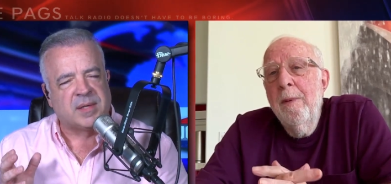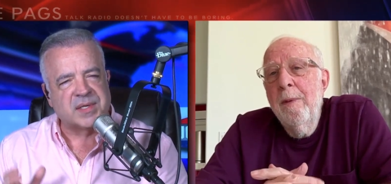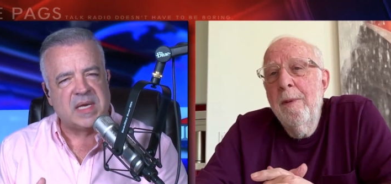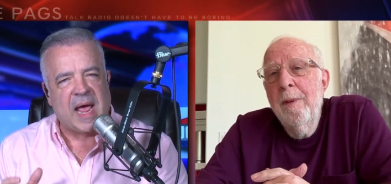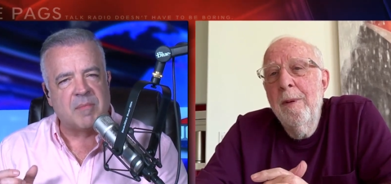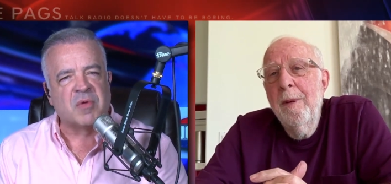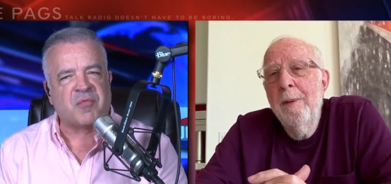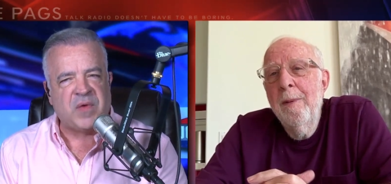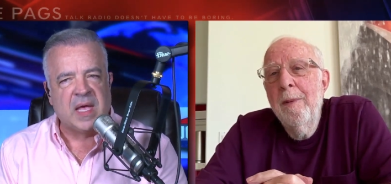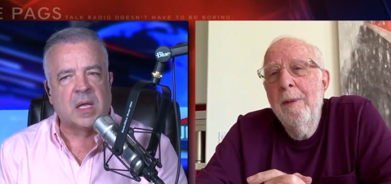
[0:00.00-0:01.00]
Speaker 1: it doesn't have the
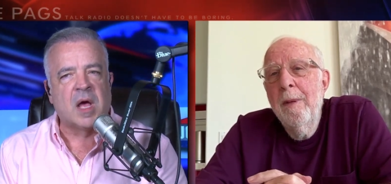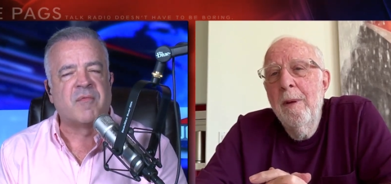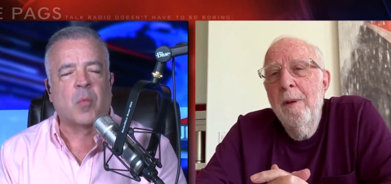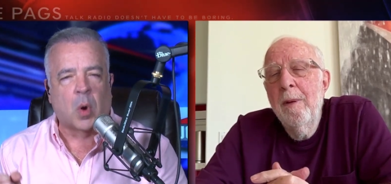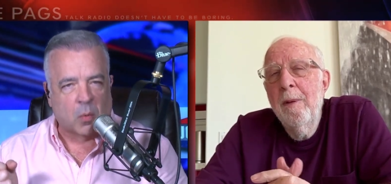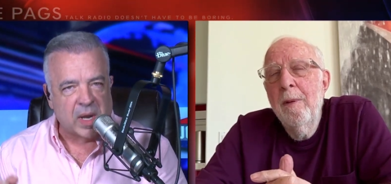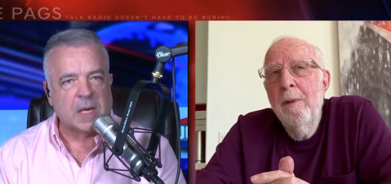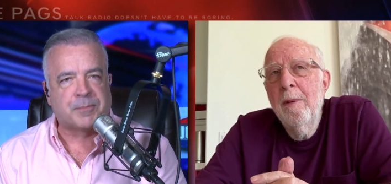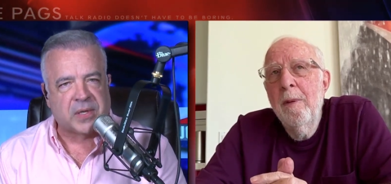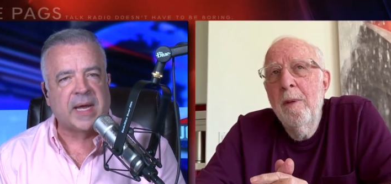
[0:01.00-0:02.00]
feel of, we're
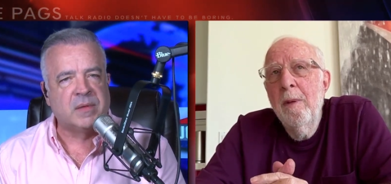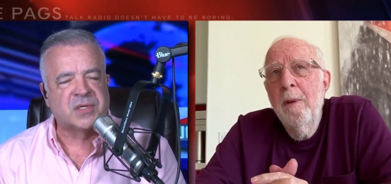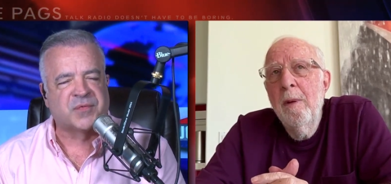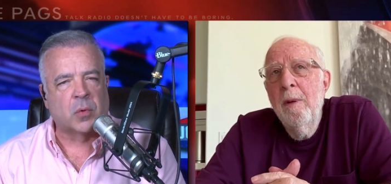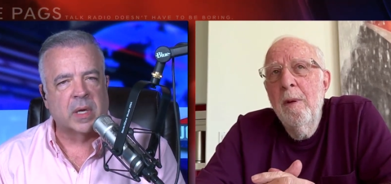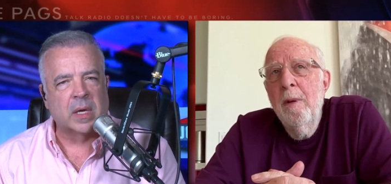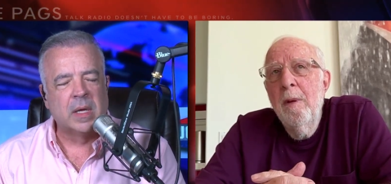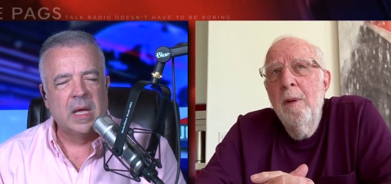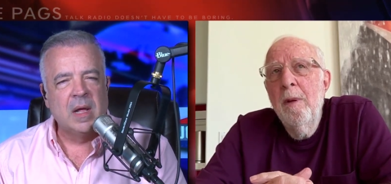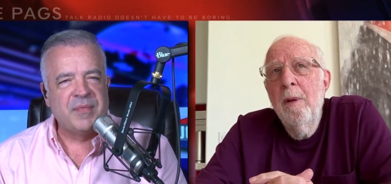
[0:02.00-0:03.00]
really playing this for you.
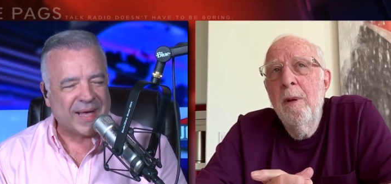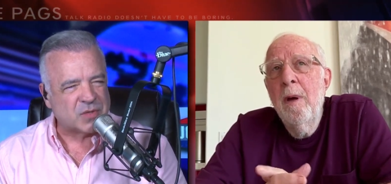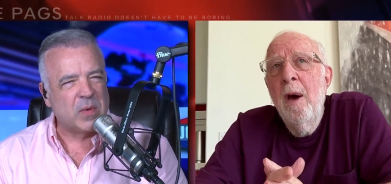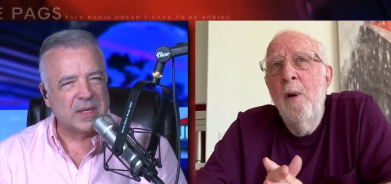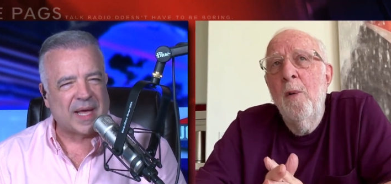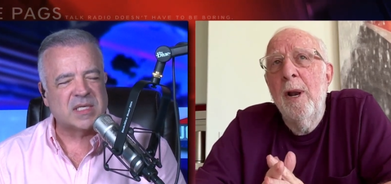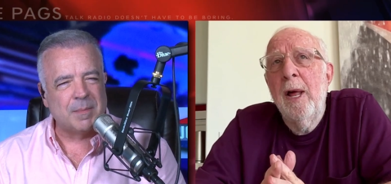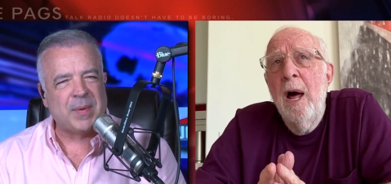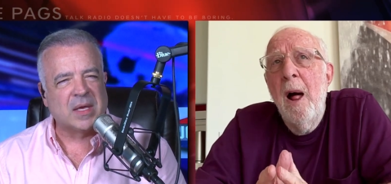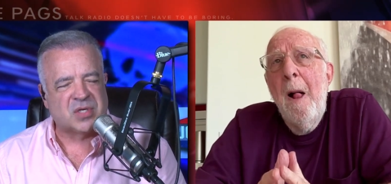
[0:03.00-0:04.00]
That's really, that's
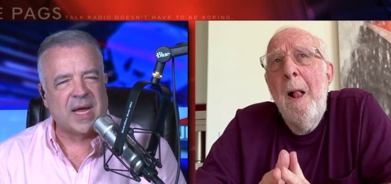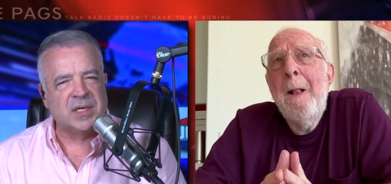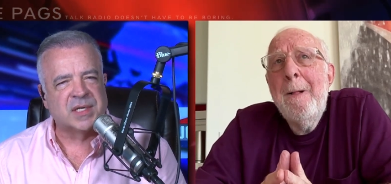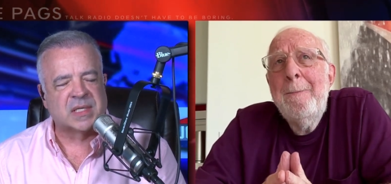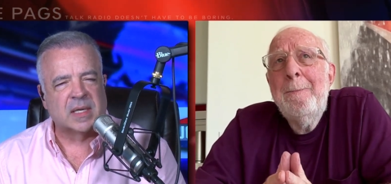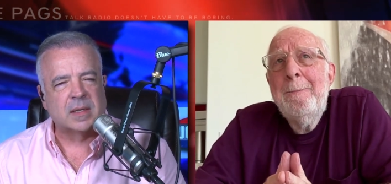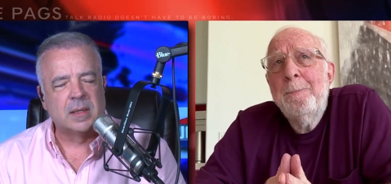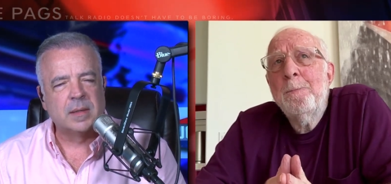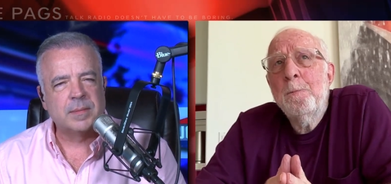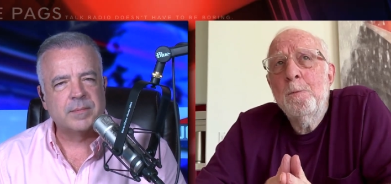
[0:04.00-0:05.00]
a big change, isn't it?
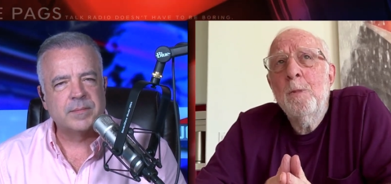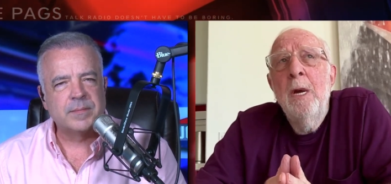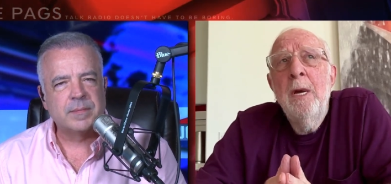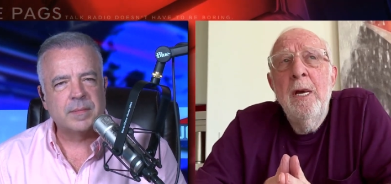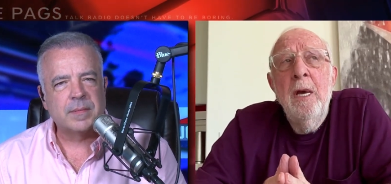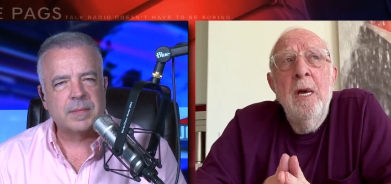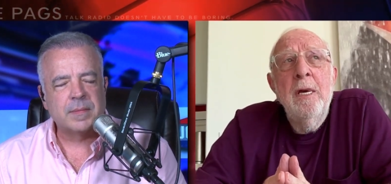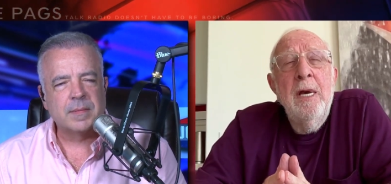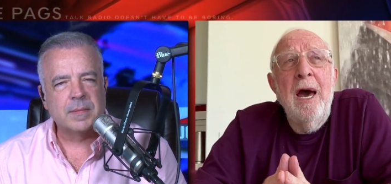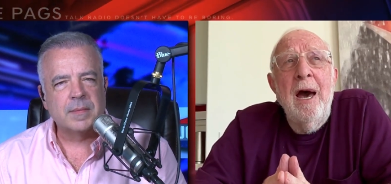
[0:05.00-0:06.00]

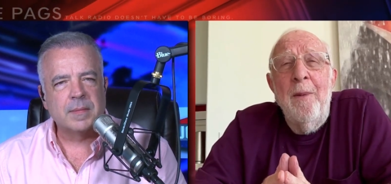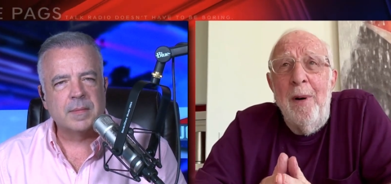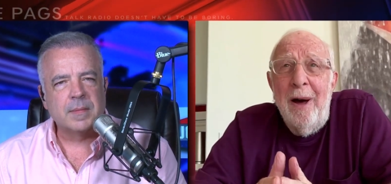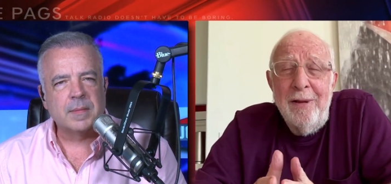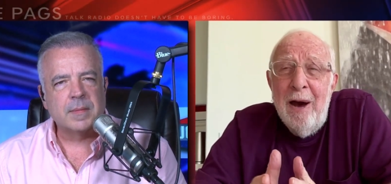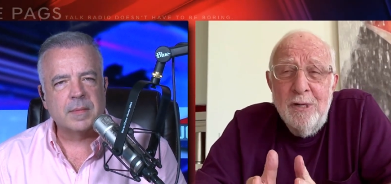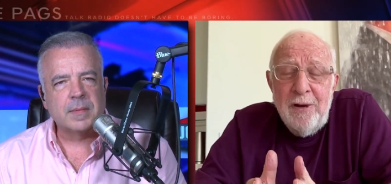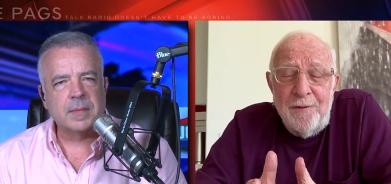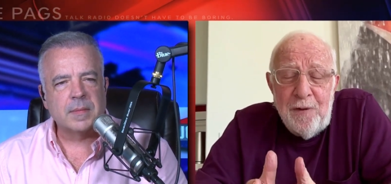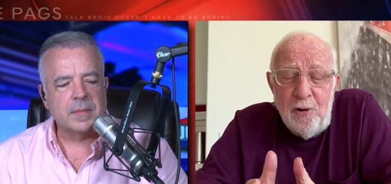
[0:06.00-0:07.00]
Speaker 2: Yeah, that
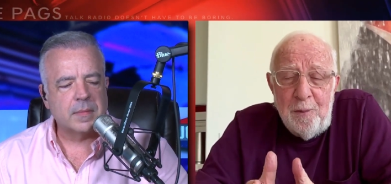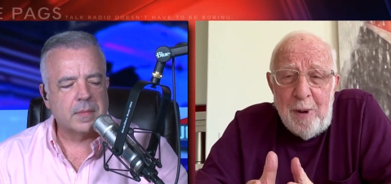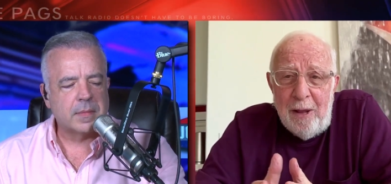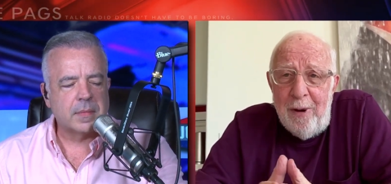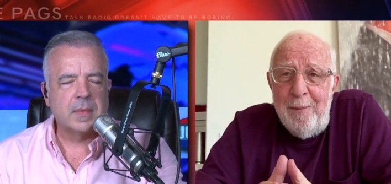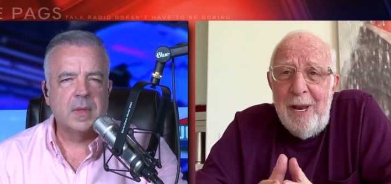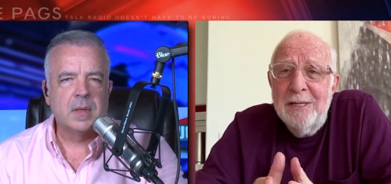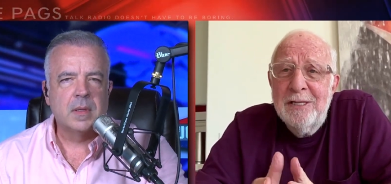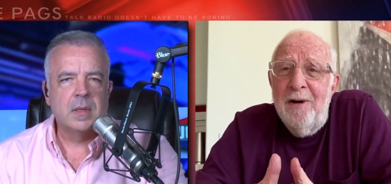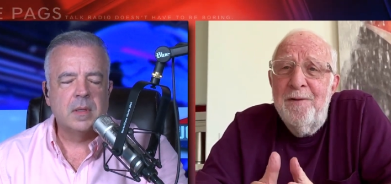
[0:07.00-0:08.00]
was a fluke, by the way. I mean,
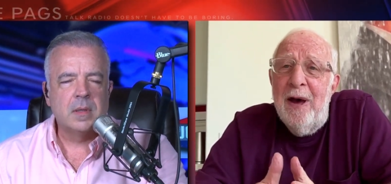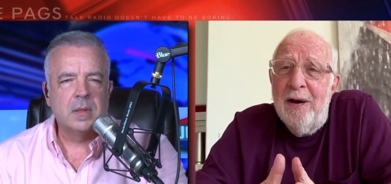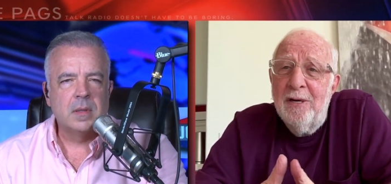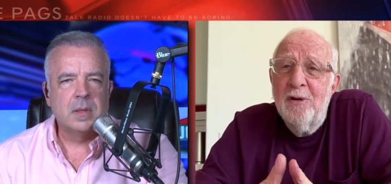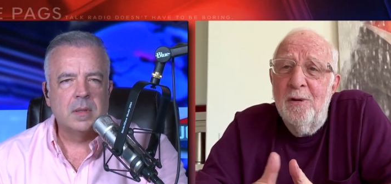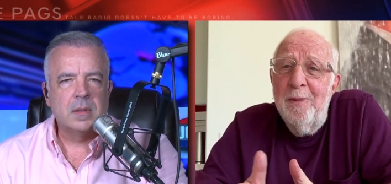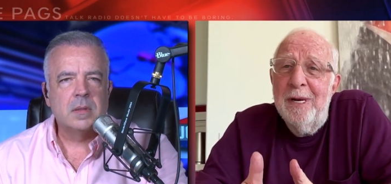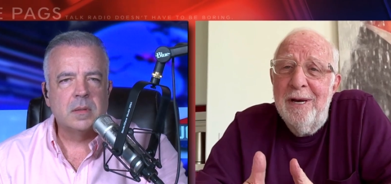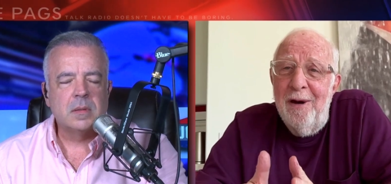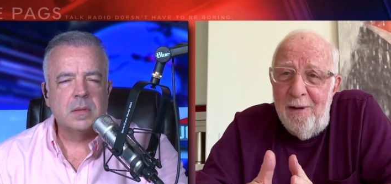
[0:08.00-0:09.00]
that's not fair because all,
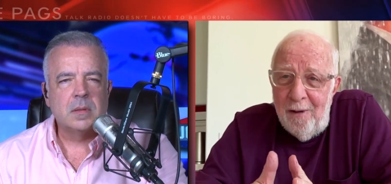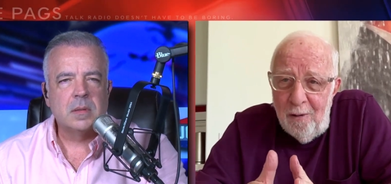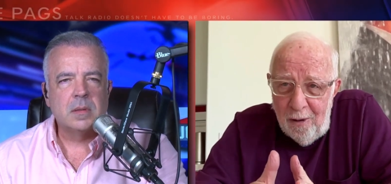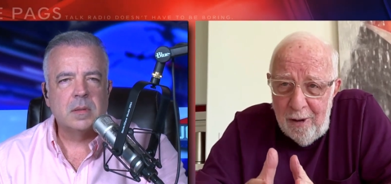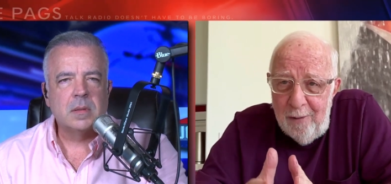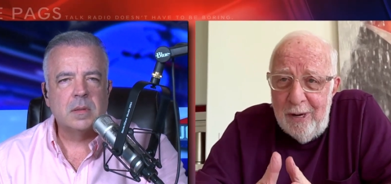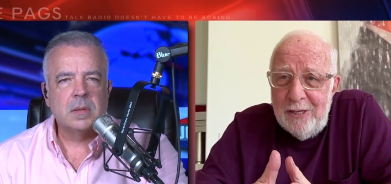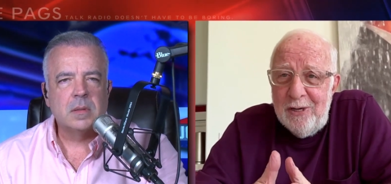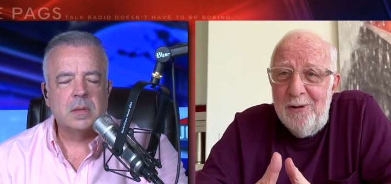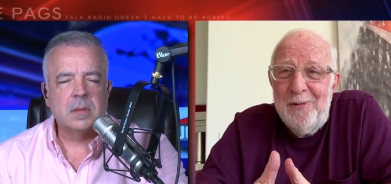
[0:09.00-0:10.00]
all the
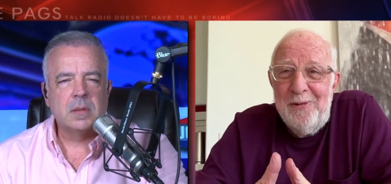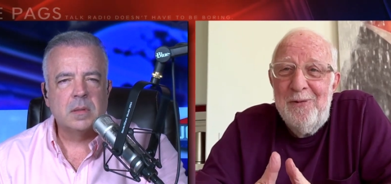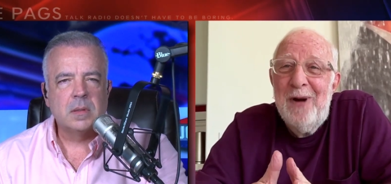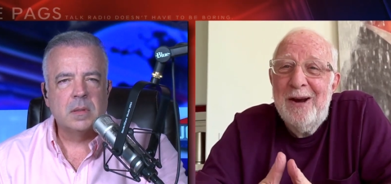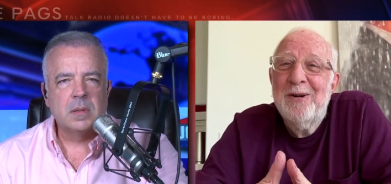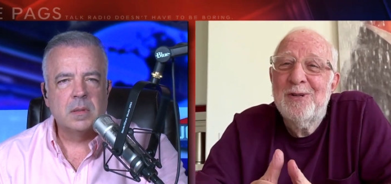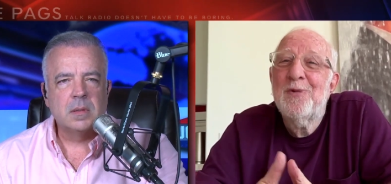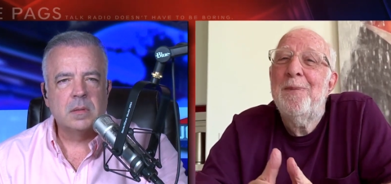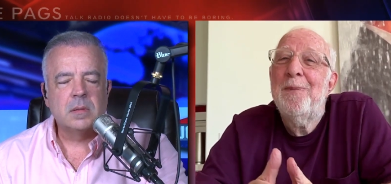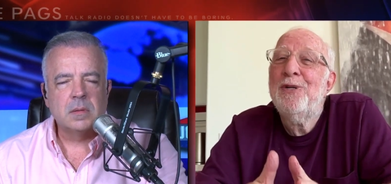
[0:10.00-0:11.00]
original
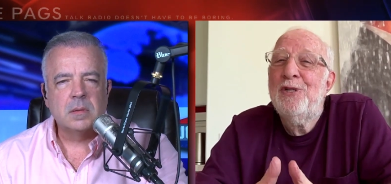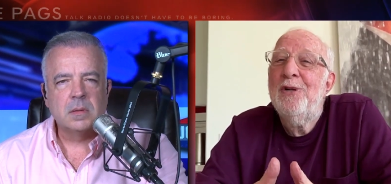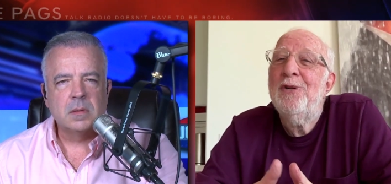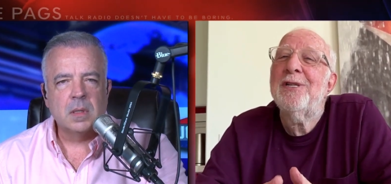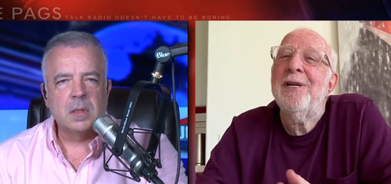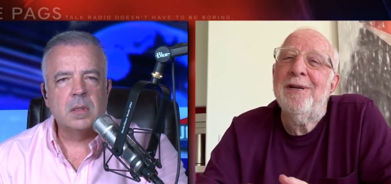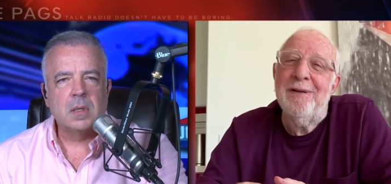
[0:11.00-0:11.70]
records were produced